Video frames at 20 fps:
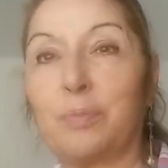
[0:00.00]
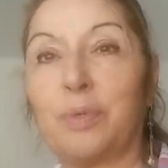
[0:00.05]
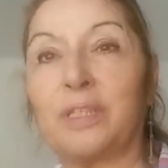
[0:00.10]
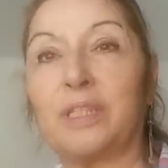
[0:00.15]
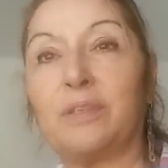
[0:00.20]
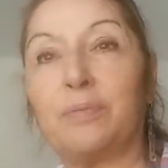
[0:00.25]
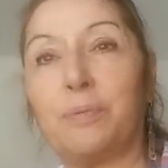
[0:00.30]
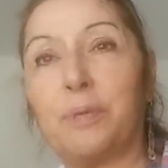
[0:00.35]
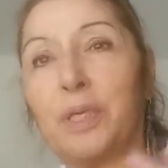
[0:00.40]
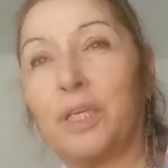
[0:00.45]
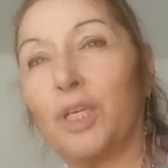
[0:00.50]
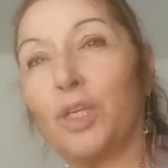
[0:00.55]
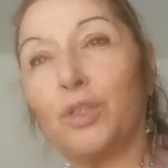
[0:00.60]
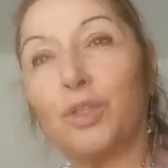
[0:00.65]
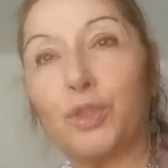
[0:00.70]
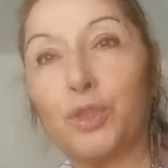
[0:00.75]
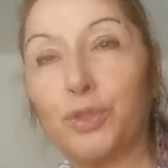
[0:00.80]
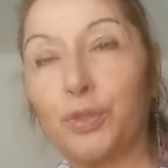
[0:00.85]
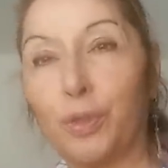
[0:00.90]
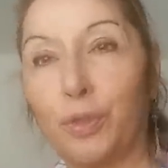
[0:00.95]
But if you're
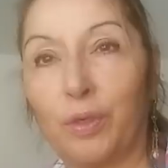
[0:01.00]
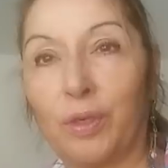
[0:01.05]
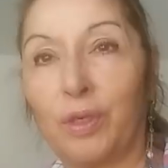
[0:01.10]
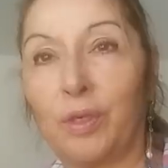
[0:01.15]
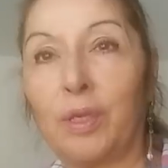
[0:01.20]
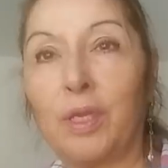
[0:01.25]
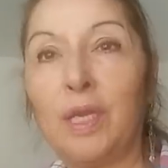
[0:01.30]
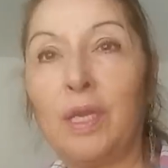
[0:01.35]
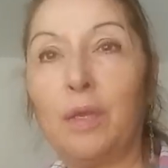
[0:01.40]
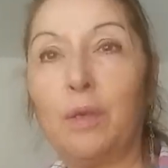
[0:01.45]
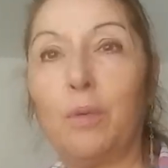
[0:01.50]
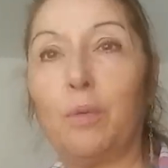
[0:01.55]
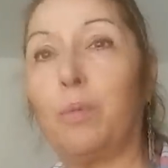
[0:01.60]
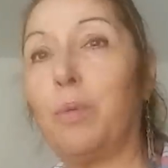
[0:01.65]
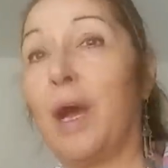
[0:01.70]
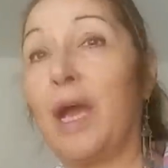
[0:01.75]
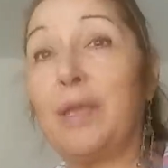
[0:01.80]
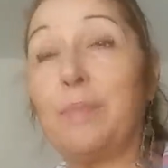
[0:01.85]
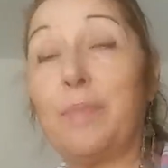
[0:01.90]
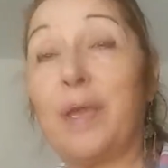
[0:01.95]
not sure,
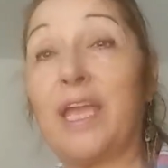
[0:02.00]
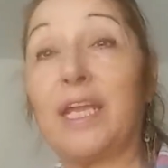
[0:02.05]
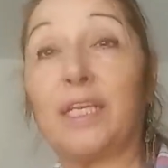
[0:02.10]
why